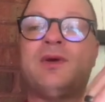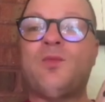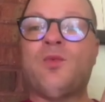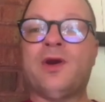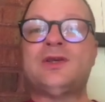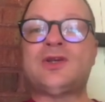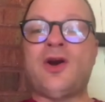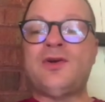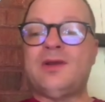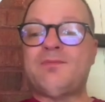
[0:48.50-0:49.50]
we're going to
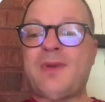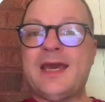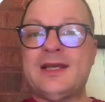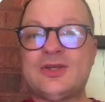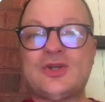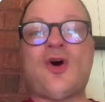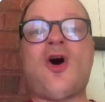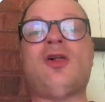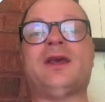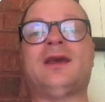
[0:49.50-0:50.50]
start by
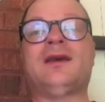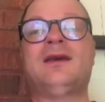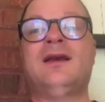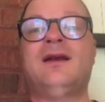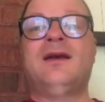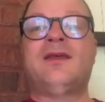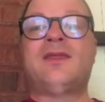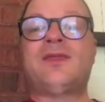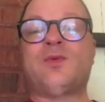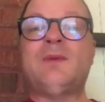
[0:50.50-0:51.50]
installing
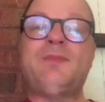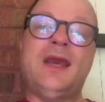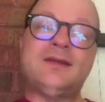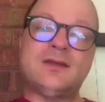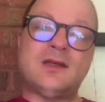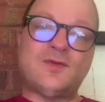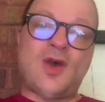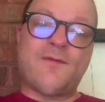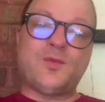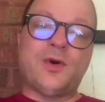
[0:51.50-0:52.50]
3 pieces of
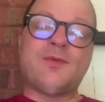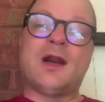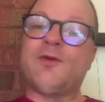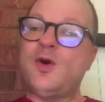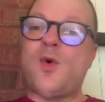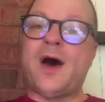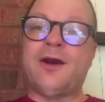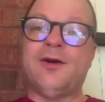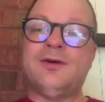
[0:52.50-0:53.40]
software that are required.